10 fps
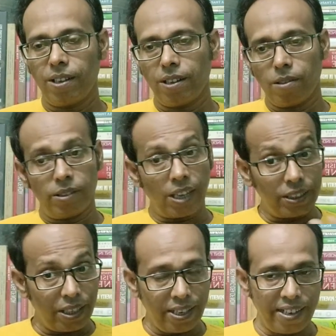On the
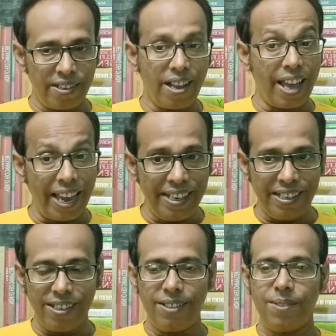other hand,
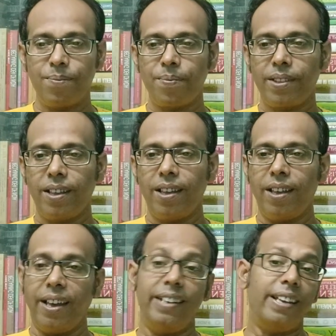an
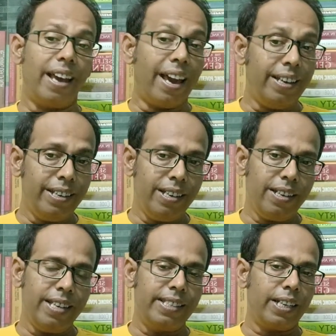allele
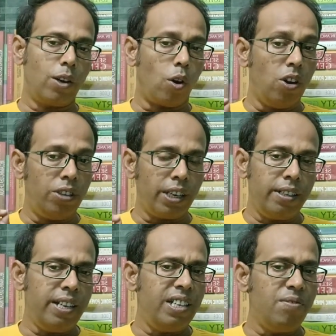is an
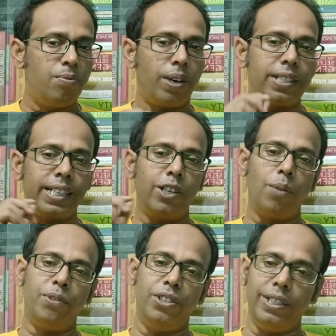alternative version
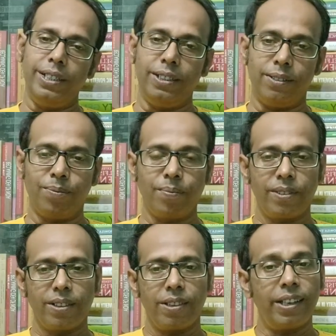of gene
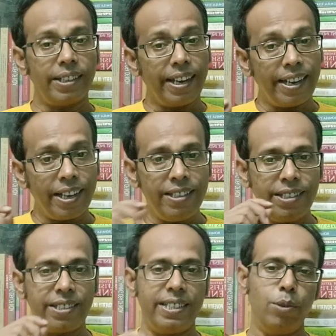that
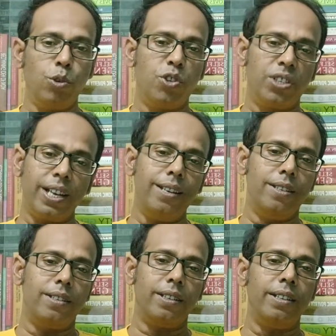arises due to
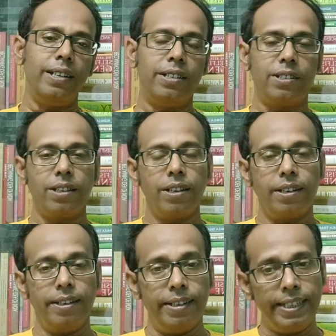change in its
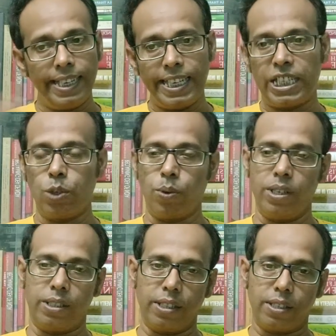DNA
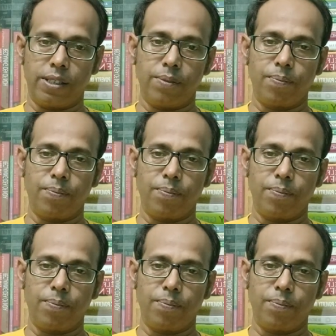sequences.